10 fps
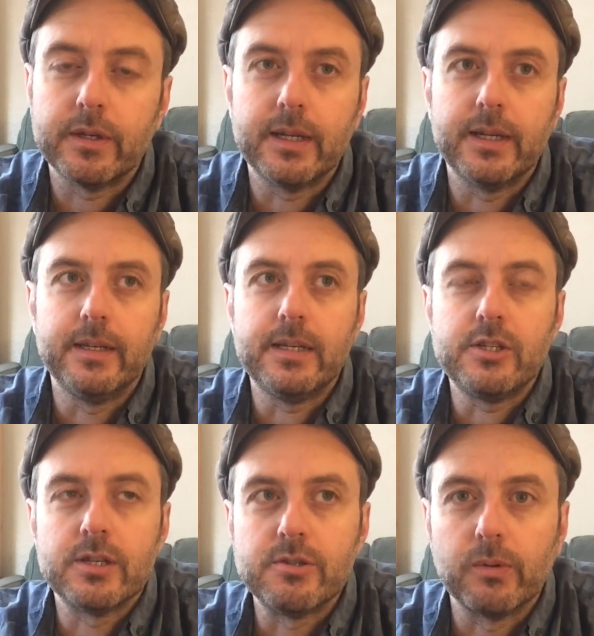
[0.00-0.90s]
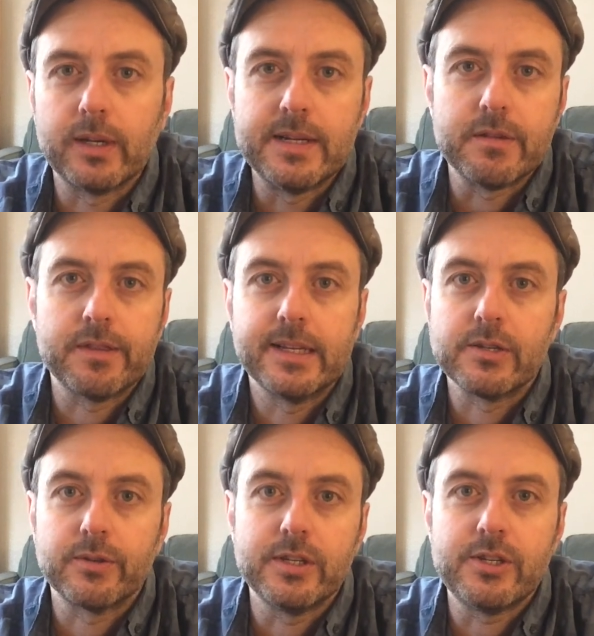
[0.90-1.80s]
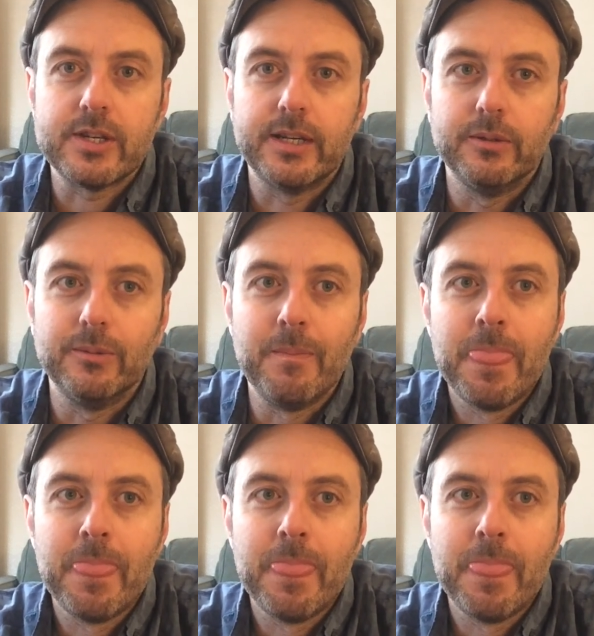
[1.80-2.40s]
and he shows all kinds of things on his channel.